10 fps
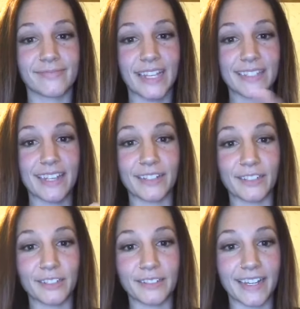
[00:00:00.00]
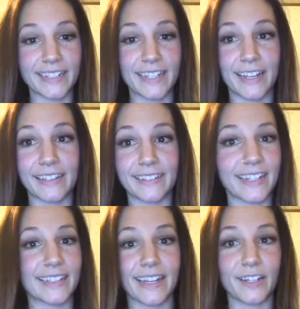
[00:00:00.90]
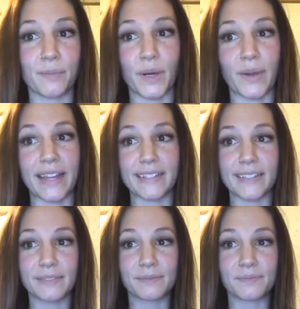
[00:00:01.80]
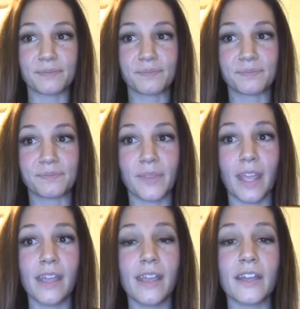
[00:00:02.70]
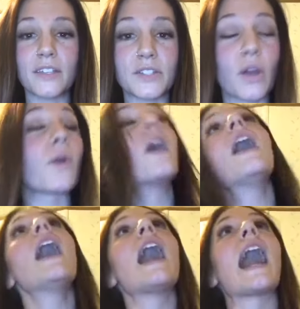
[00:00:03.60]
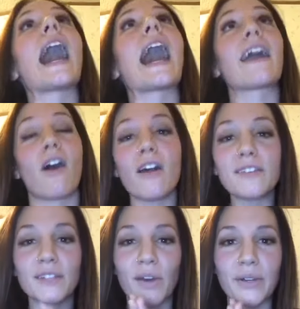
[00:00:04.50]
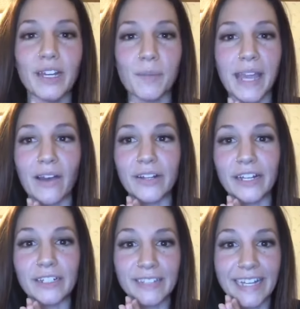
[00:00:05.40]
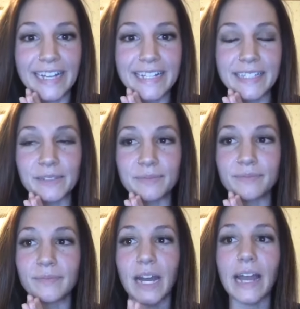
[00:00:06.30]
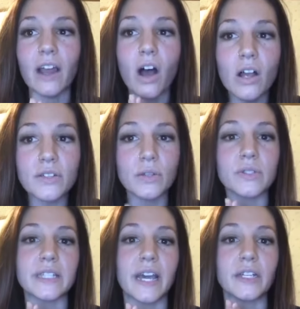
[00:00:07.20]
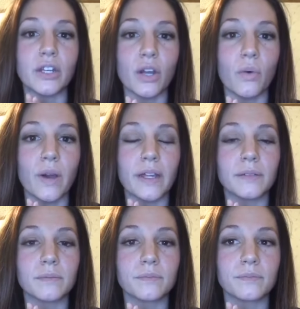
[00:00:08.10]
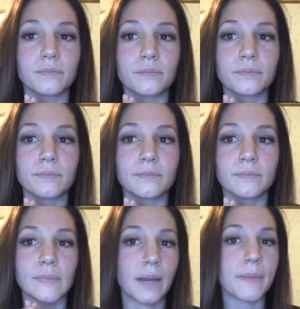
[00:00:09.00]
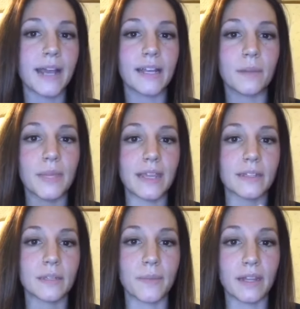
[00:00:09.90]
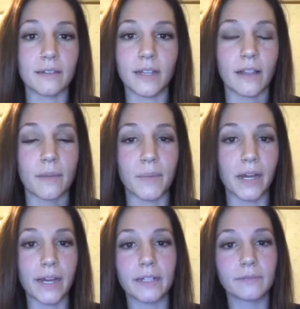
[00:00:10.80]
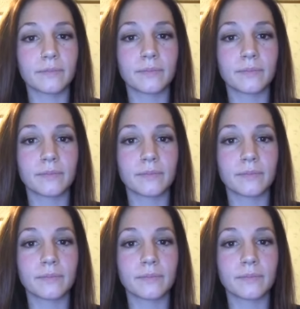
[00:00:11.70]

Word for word: That's not your that's not that's not your Boaz. So I also, hear me out here, ladies, I also said, you know what? I'm not going to be intimate until I'm married